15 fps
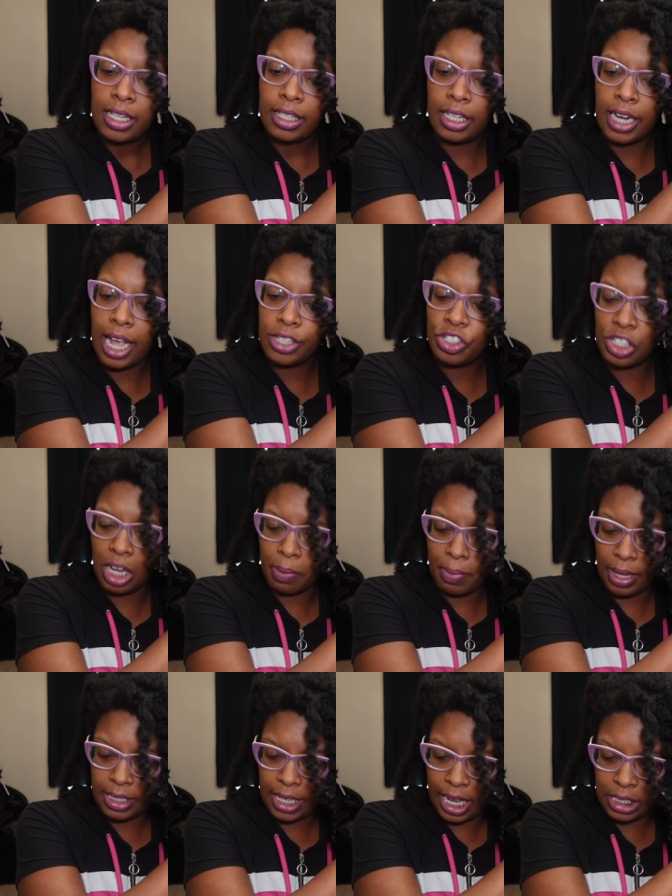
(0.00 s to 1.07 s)
Then I check
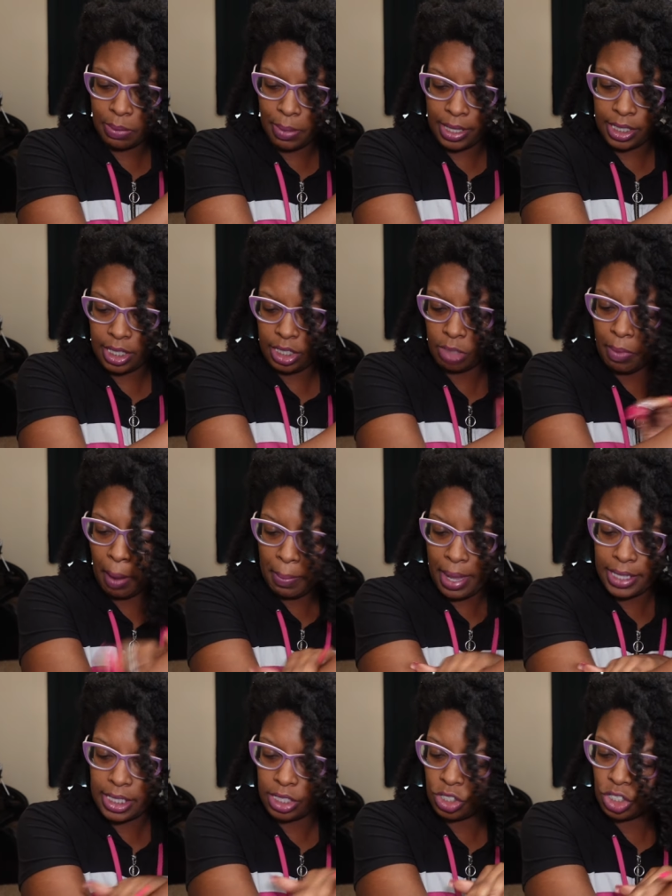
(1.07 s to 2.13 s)
my text message, my
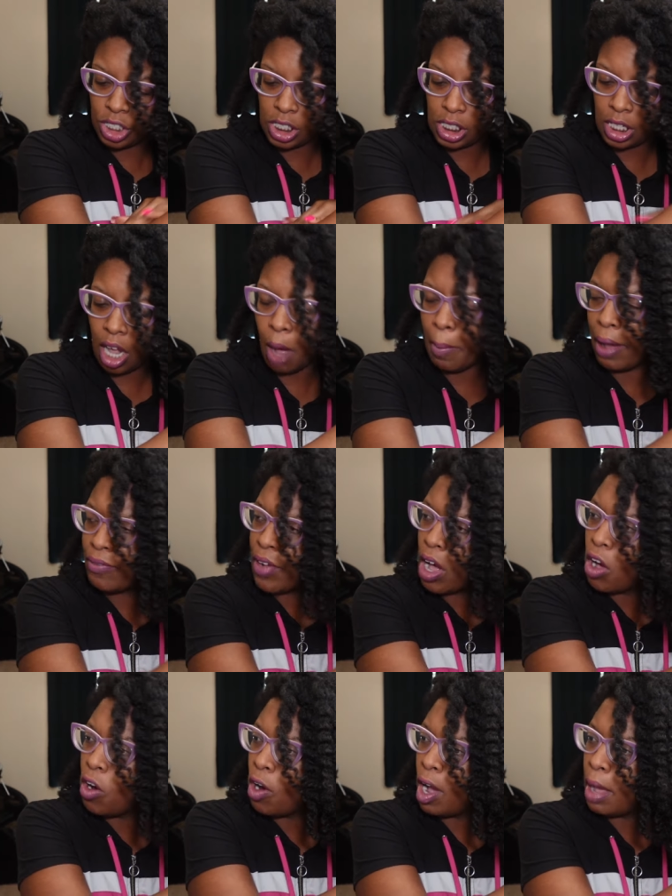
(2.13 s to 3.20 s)
messages on my
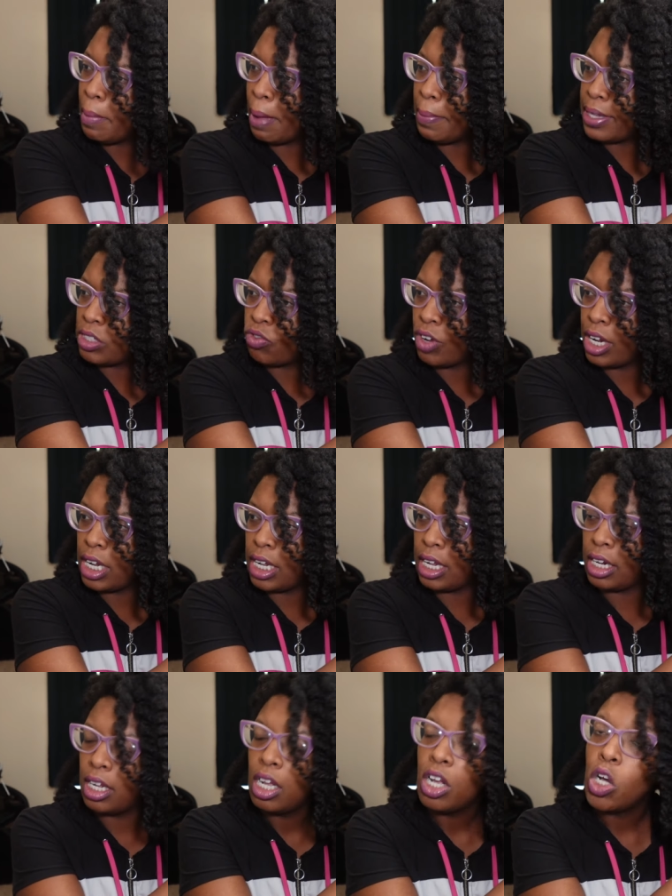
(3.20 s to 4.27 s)
phone, and my best
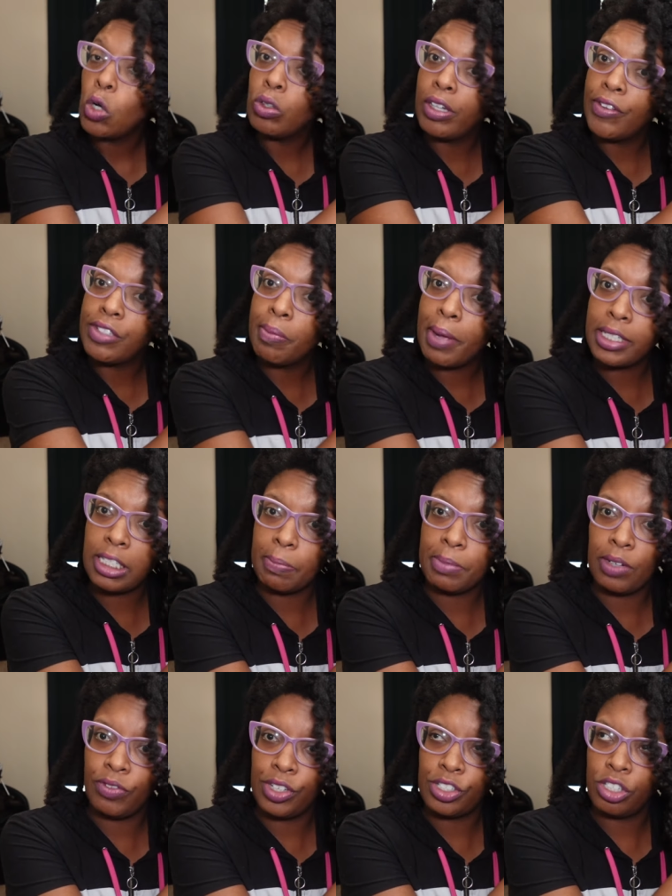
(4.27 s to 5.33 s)
friend who lives in my
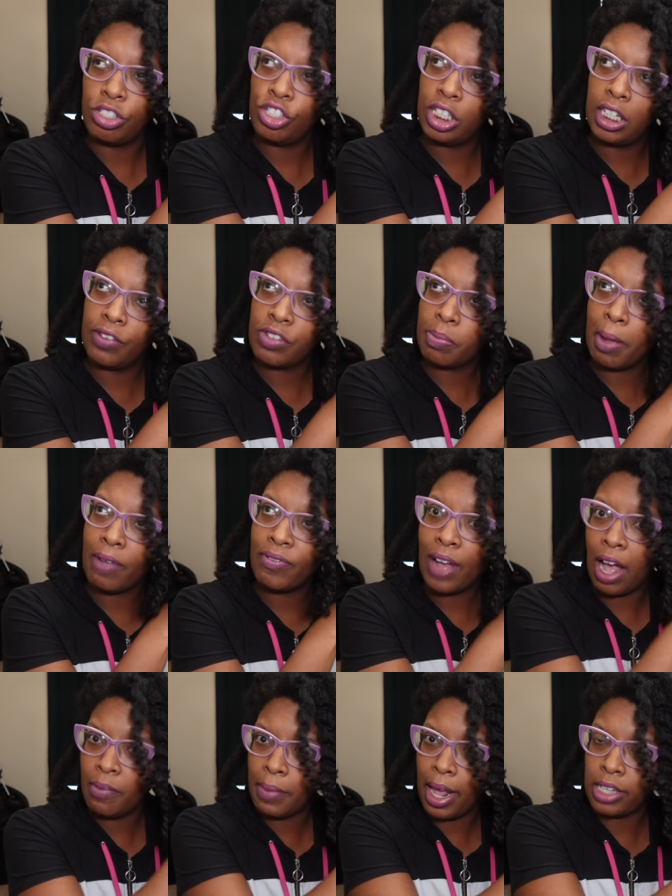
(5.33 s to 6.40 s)
subdivision, she lives about
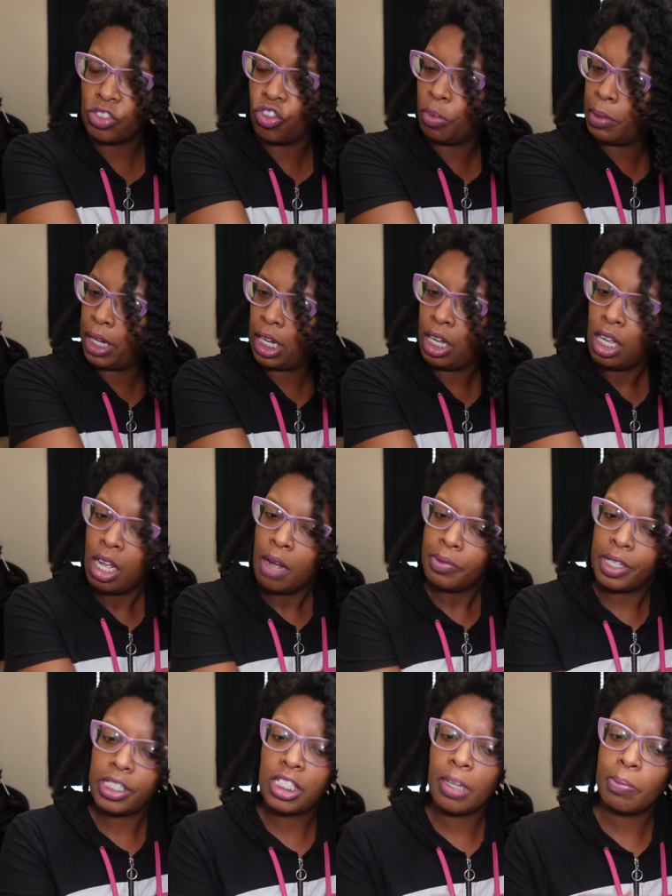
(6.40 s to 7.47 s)
five miles from me.
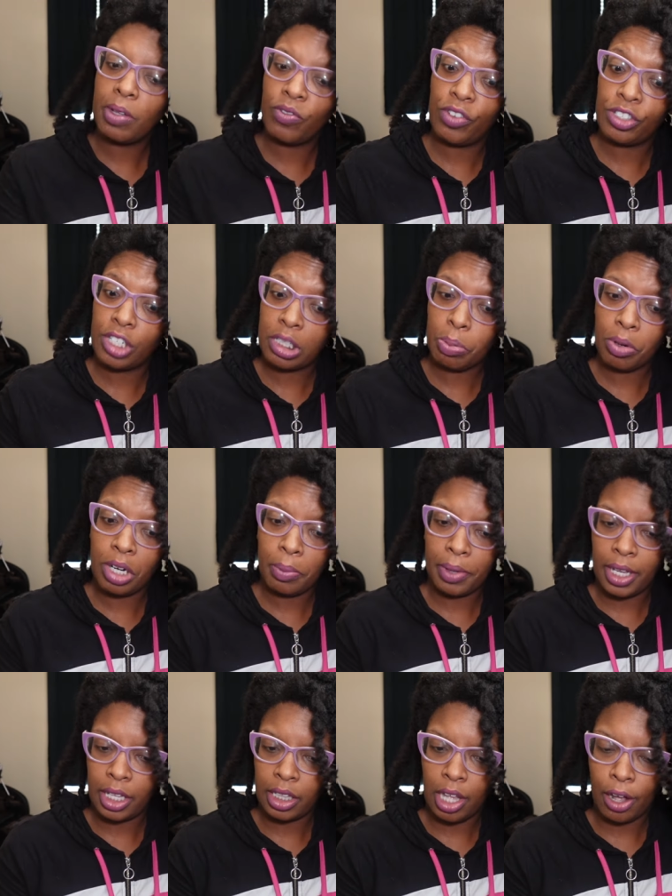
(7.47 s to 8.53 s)
This subdivision is pretty
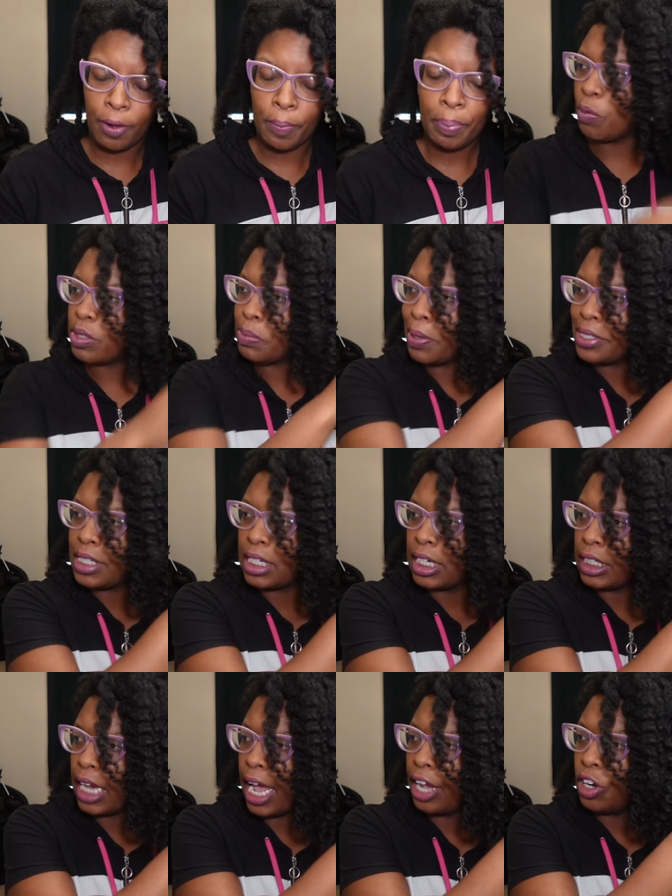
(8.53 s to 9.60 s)
big though. She was
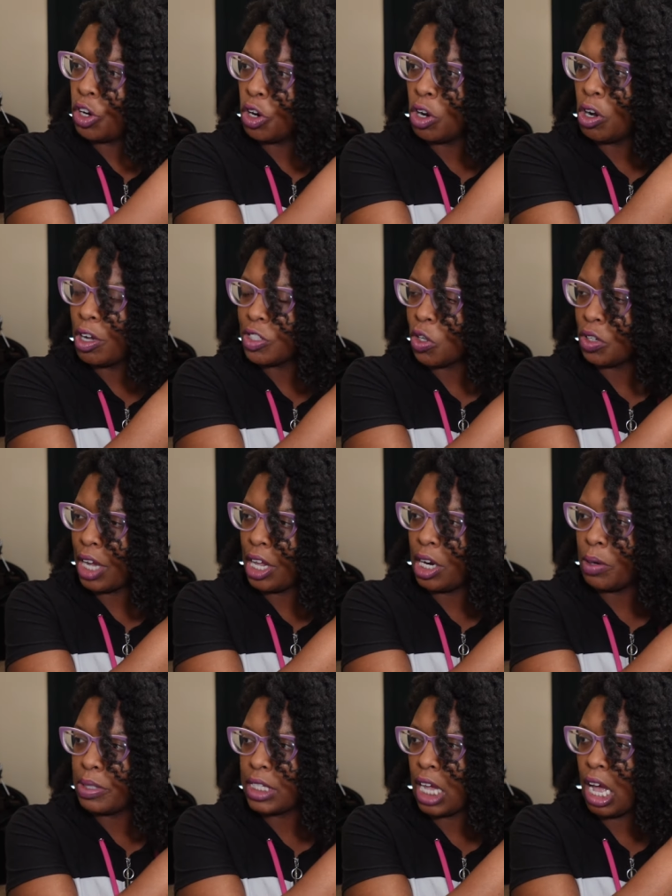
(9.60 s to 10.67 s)
basically like, girl, a
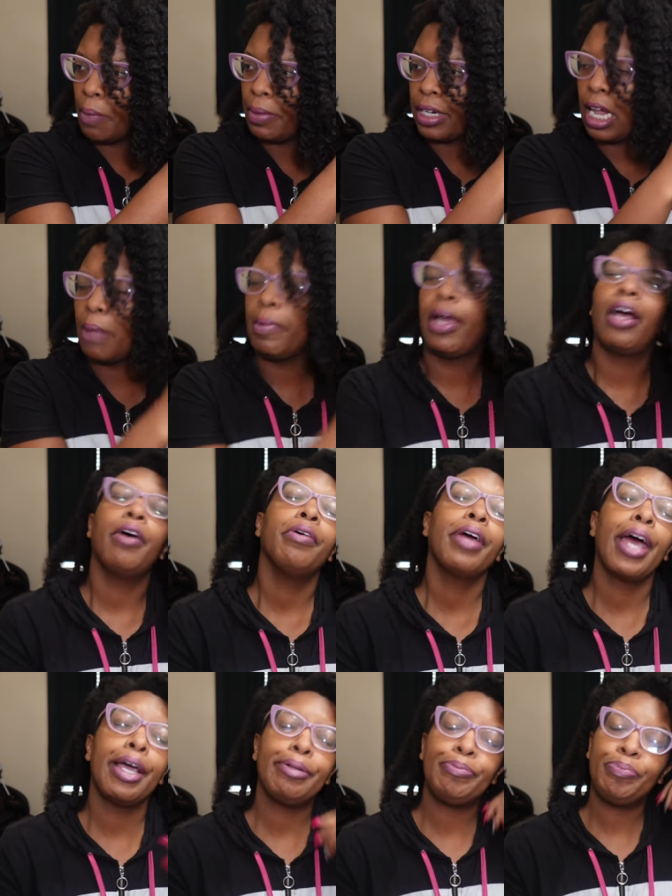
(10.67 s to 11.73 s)
tornado is coming. I'm like,
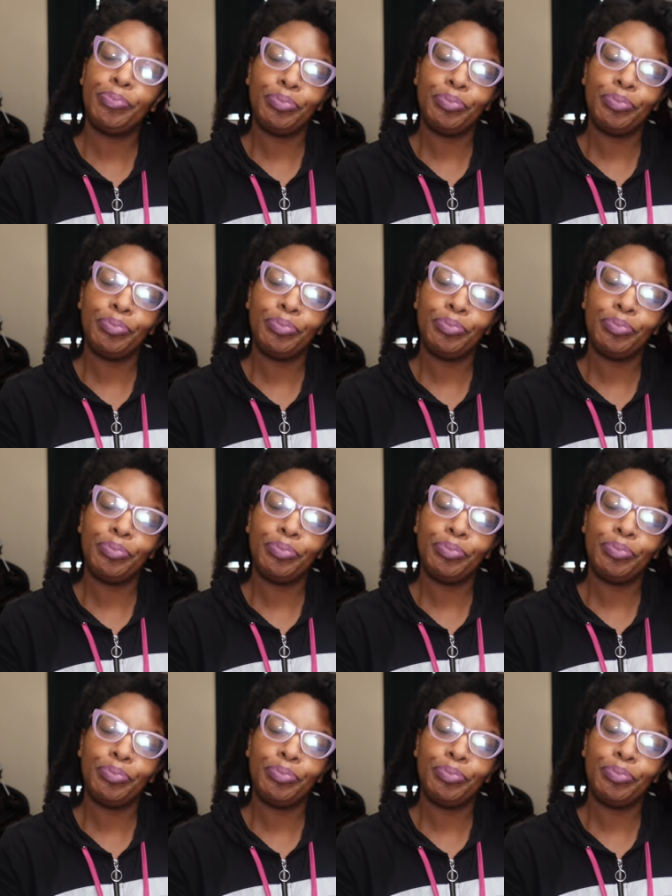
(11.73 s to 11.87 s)
okay.